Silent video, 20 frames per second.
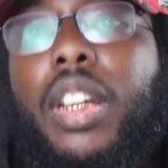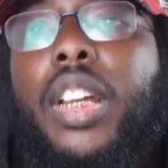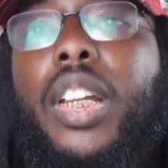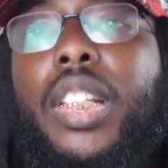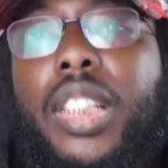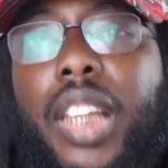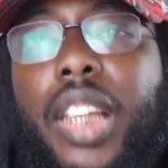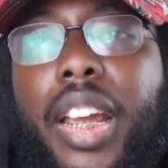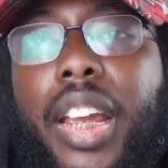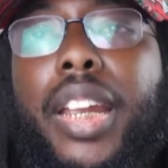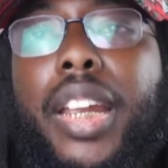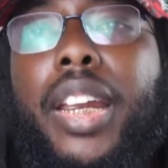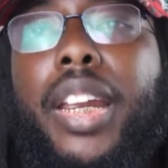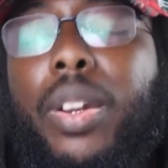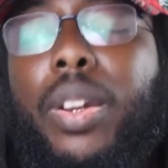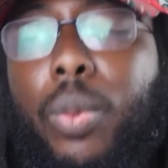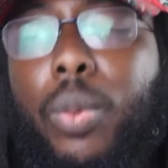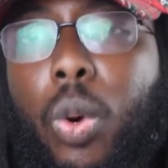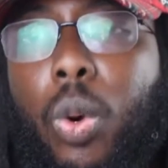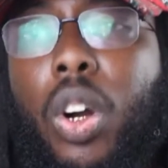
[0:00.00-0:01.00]
They
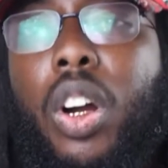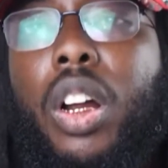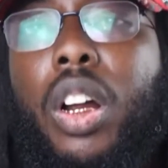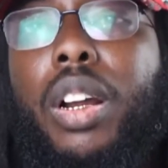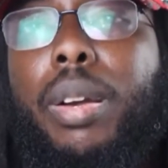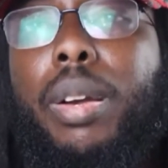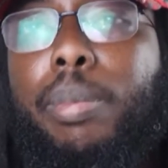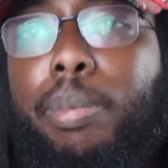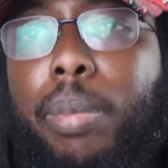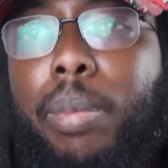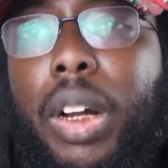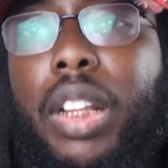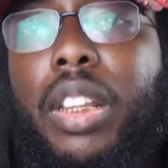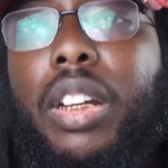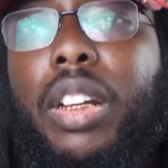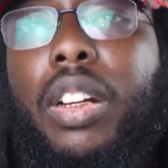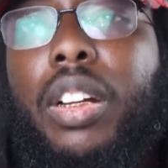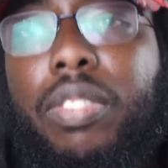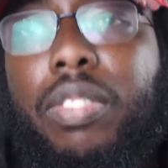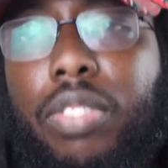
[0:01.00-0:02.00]
want
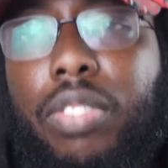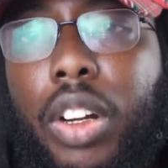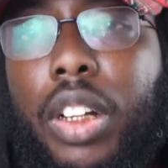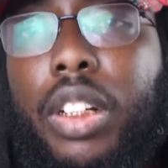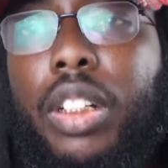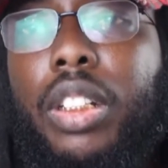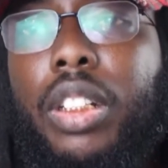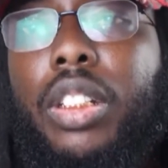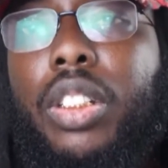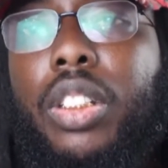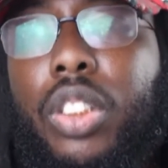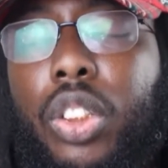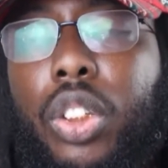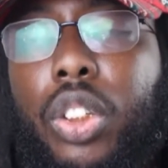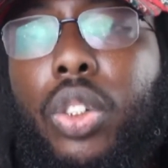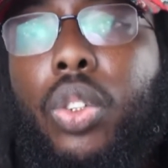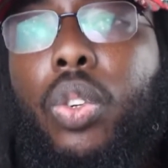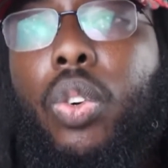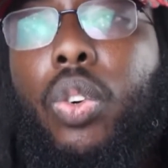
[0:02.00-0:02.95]
motherfuckers to